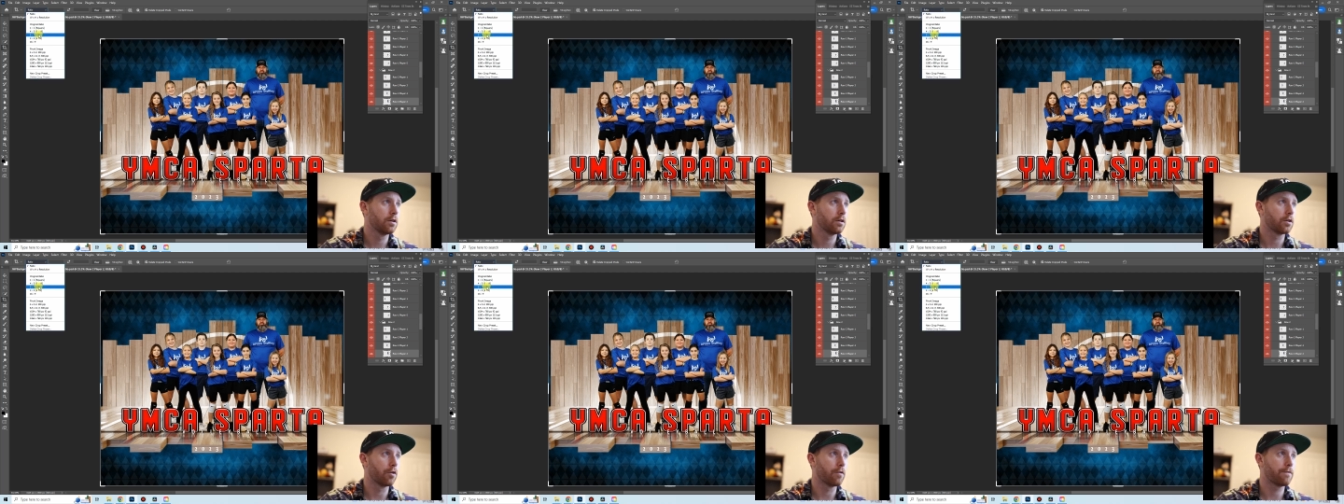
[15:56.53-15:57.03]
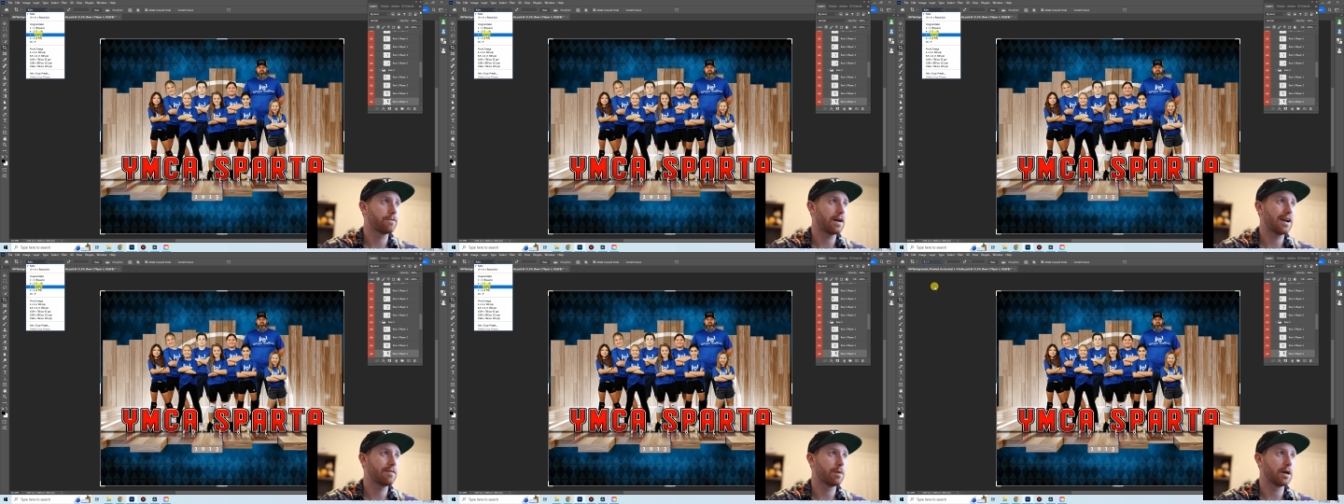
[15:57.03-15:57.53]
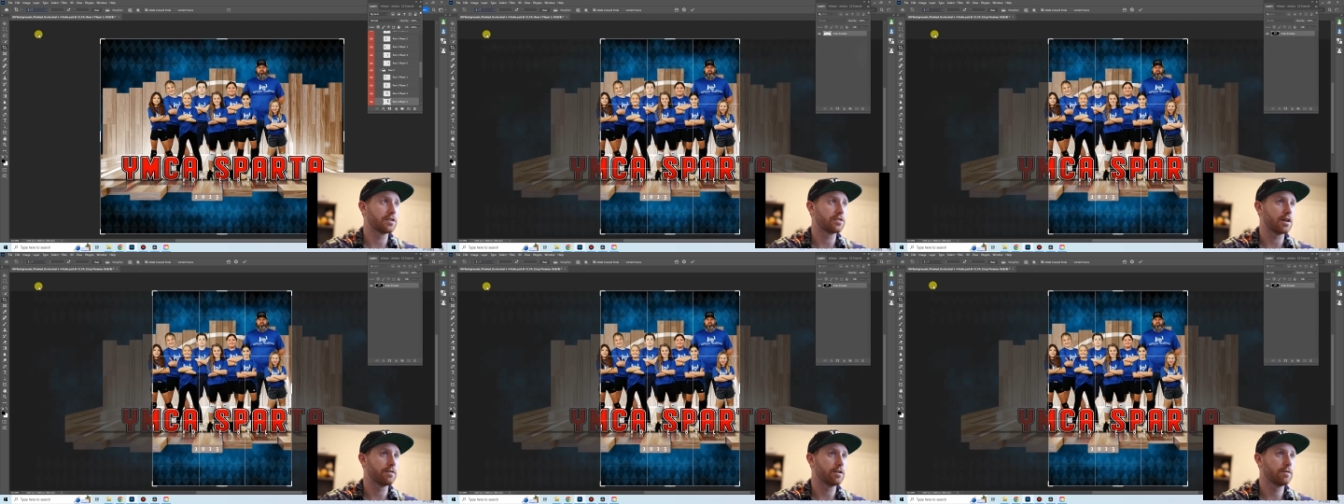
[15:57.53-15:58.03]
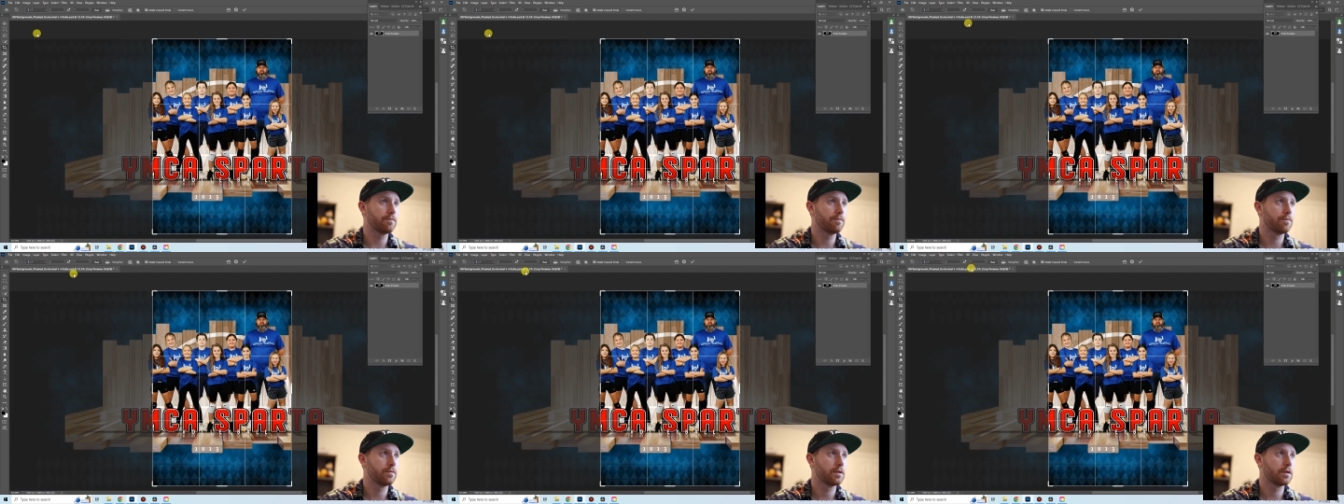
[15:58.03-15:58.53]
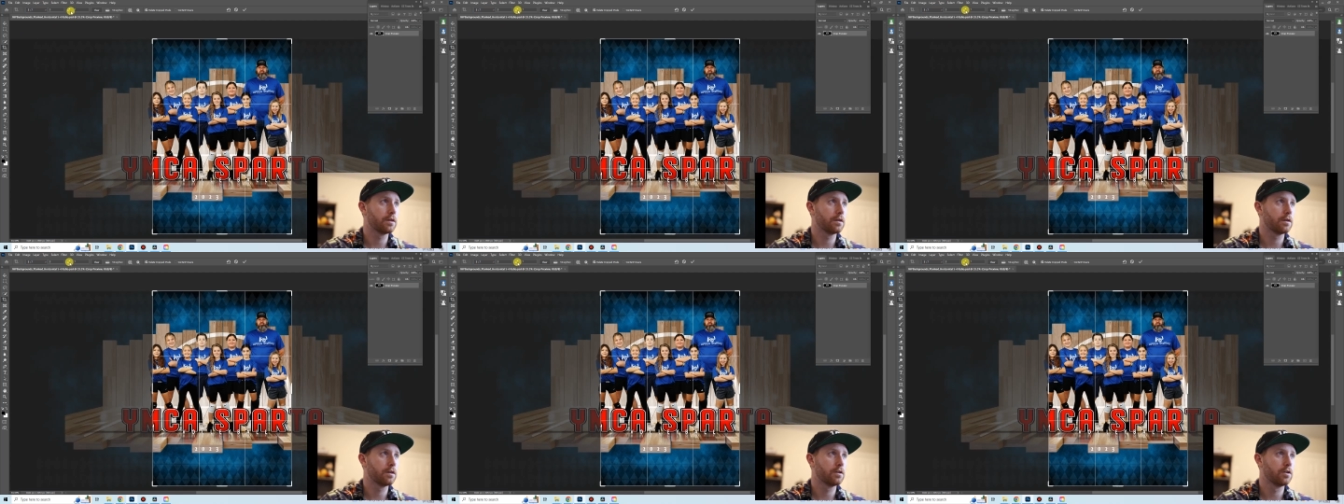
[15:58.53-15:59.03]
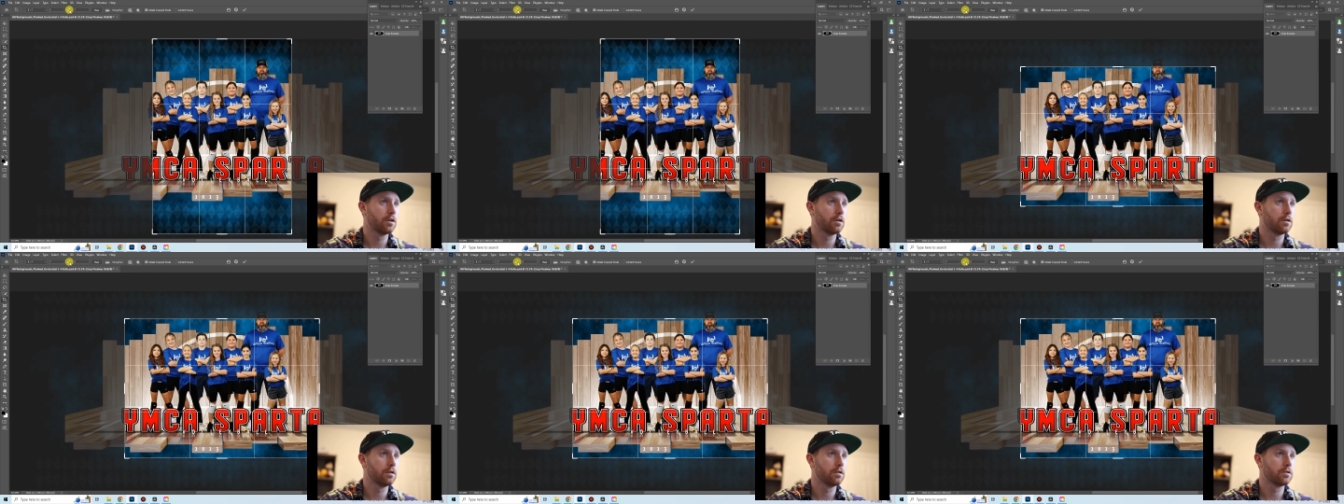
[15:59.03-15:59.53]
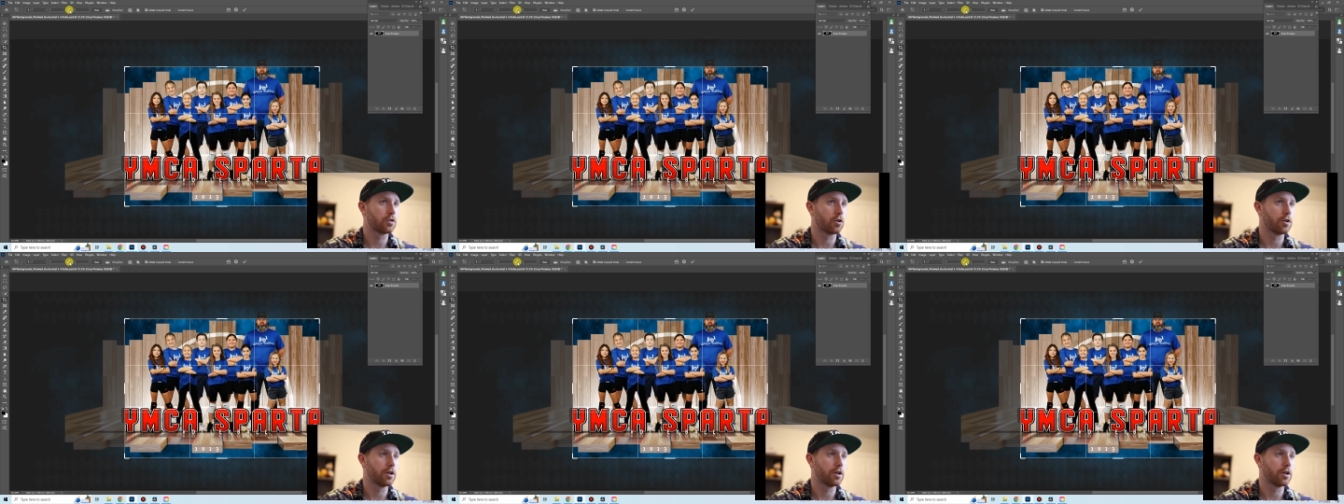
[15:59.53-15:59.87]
go to 5x7, turn